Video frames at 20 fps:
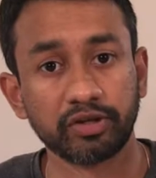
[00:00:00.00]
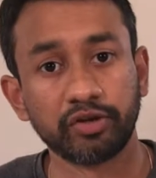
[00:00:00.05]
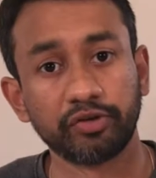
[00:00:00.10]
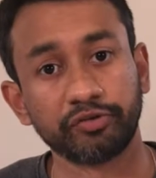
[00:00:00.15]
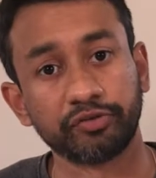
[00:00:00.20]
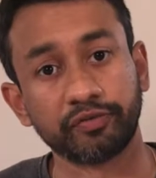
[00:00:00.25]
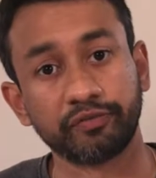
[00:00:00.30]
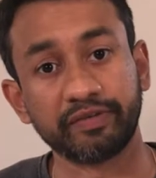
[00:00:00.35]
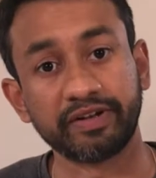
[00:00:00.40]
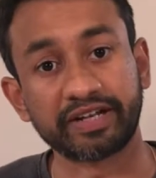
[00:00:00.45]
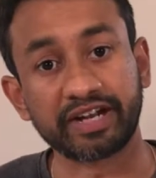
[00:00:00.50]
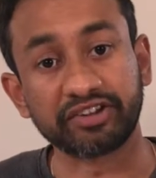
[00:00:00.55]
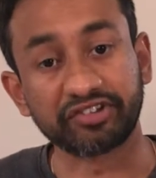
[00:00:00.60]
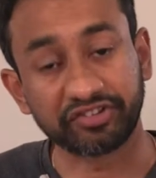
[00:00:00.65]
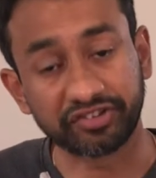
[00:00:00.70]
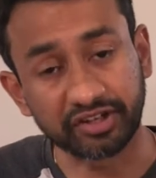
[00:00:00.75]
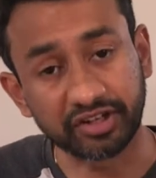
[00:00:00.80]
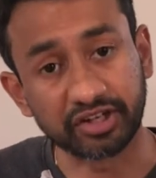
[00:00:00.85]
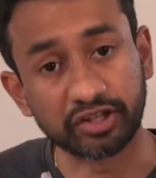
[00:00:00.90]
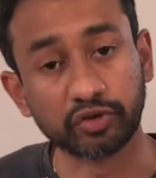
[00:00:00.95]
So we can
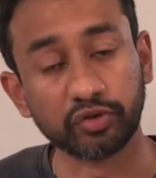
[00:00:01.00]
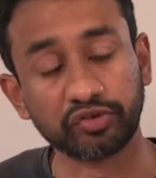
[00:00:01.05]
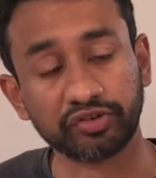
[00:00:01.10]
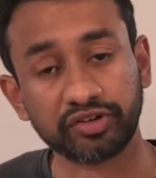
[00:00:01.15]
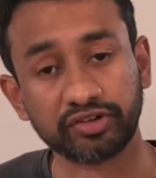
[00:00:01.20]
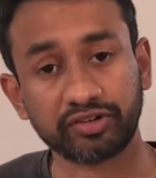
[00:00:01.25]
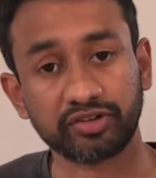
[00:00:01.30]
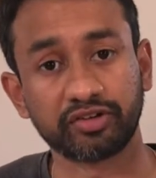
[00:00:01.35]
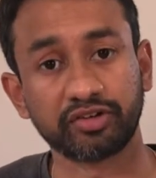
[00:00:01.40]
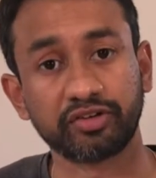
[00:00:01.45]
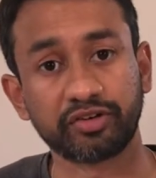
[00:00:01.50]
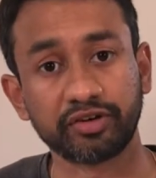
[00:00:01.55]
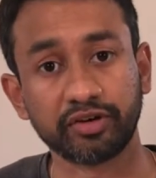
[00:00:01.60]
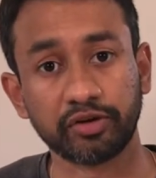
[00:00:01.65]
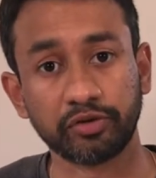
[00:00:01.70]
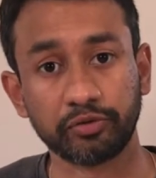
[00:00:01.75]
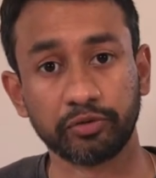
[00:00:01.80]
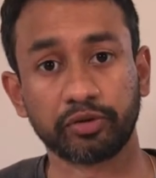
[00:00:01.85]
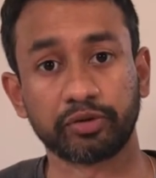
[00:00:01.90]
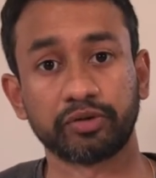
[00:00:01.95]
still use decision tree
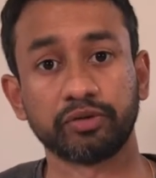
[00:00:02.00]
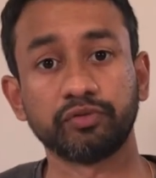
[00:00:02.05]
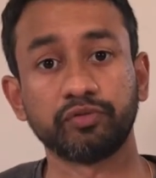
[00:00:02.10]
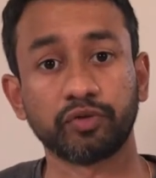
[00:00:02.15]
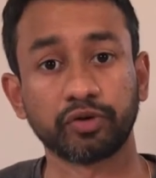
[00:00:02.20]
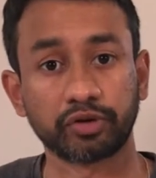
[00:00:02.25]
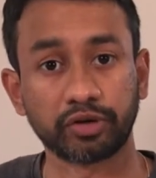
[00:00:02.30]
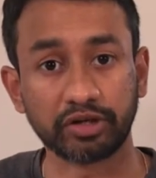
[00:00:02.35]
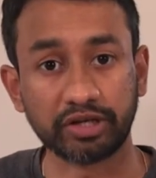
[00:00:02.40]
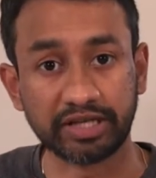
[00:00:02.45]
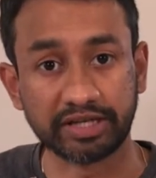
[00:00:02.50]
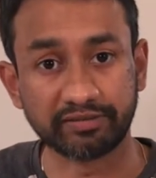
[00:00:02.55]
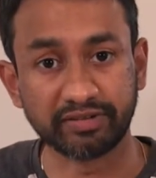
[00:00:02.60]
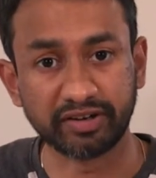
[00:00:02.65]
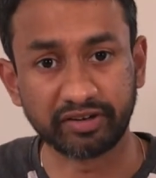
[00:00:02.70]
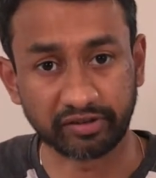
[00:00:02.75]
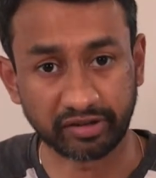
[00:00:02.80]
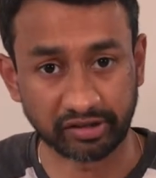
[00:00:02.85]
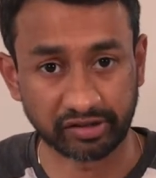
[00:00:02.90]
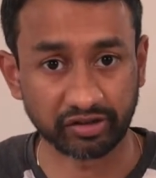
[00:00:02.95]
algorithm for even
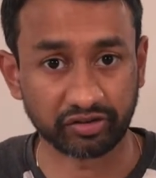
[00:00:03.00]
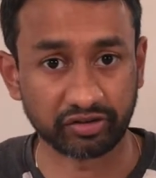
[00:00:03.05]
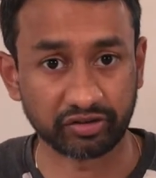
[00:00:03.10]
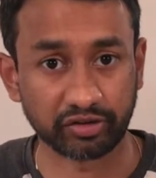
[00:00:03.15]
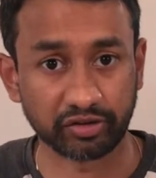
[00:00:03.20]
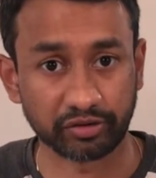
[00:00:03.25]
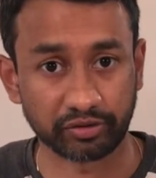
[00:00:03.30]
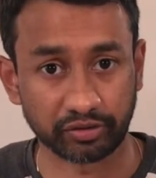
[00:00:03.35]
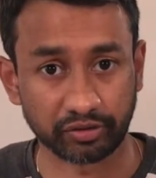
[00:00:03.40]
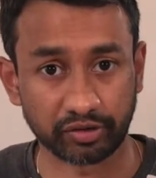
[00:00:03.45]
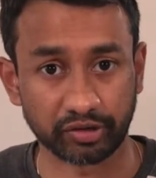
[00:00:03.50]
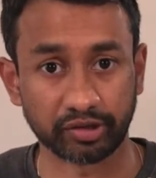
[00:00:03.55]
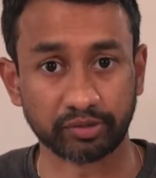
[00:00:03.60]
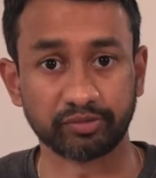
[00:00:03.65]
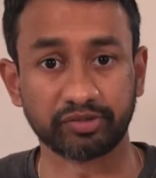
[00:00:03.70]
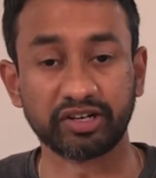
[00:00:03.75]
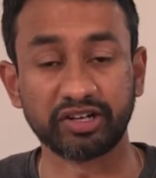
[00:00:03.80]
regression algorithms.